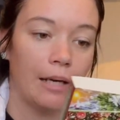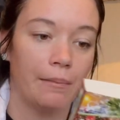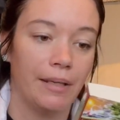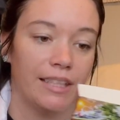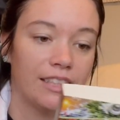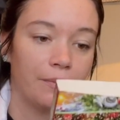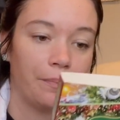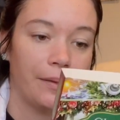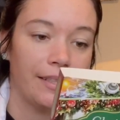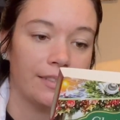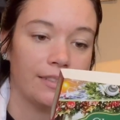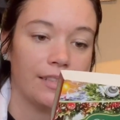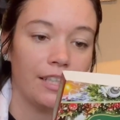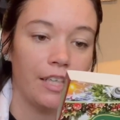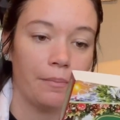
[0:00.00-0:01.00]
It's
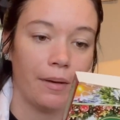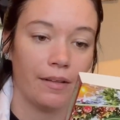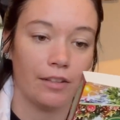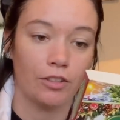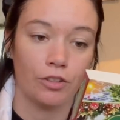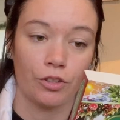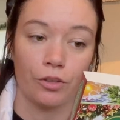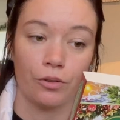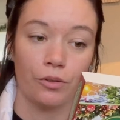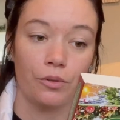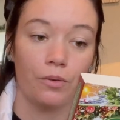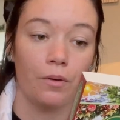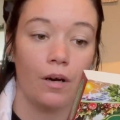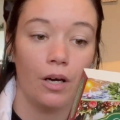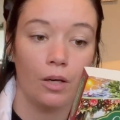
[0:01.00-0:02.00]
basically about this girl who
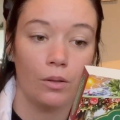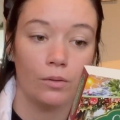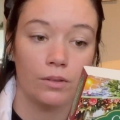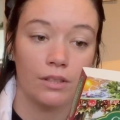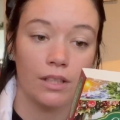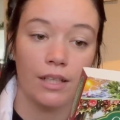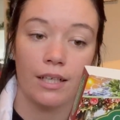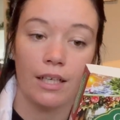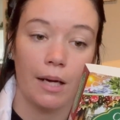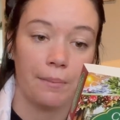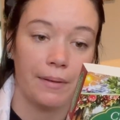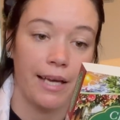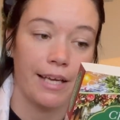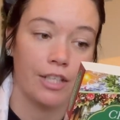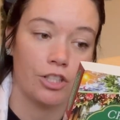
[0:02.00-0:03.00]
owns a
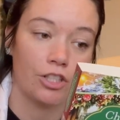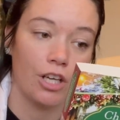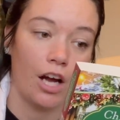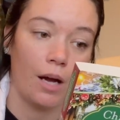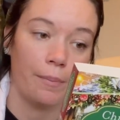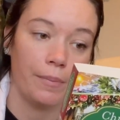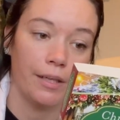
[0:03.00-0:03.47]
cupcake shop,